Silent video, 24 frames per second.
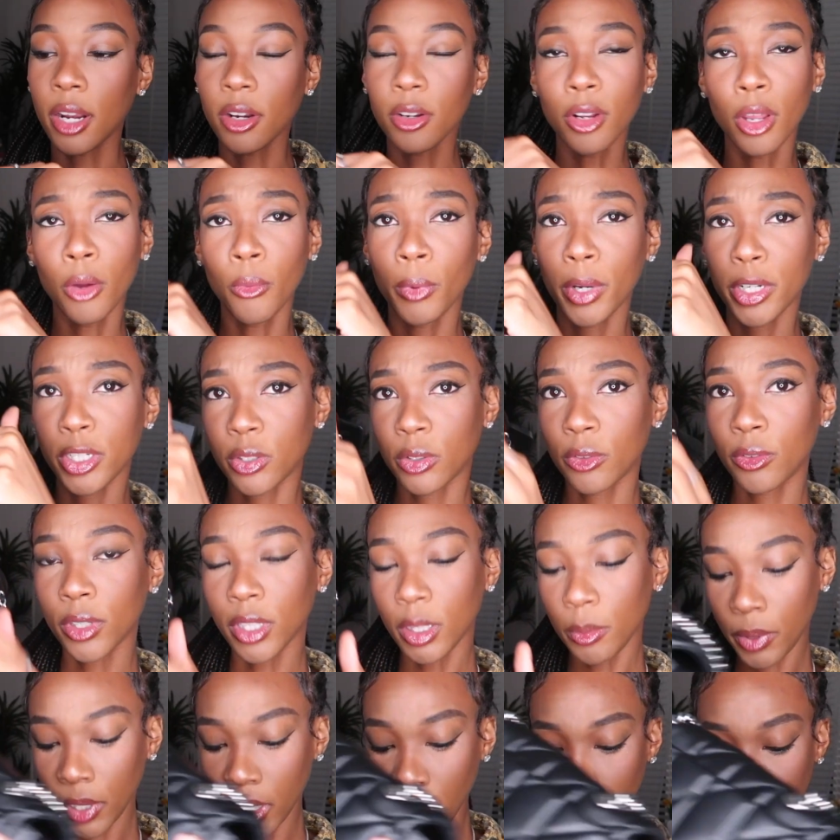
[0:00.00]
I don't know what you
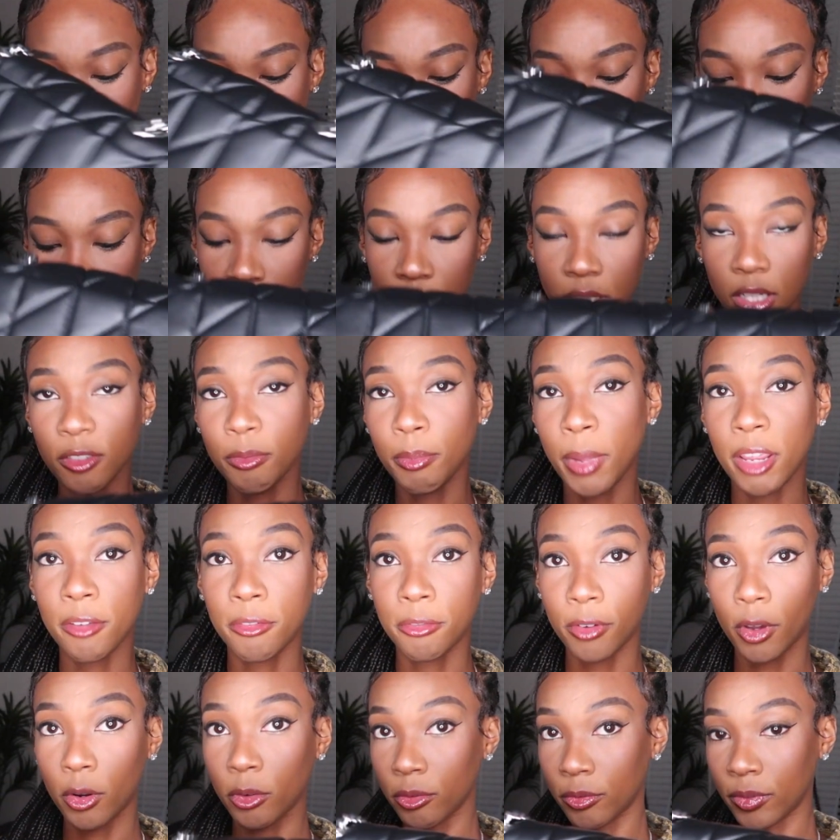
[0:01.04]
really put in here. Let's see if my
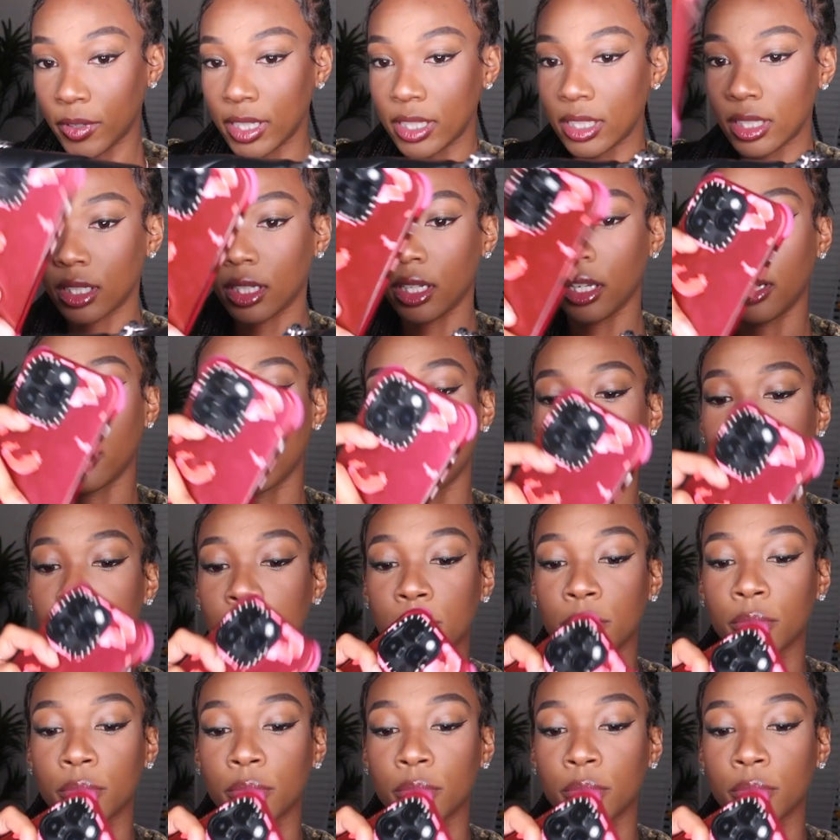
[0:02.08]
phone fits in here.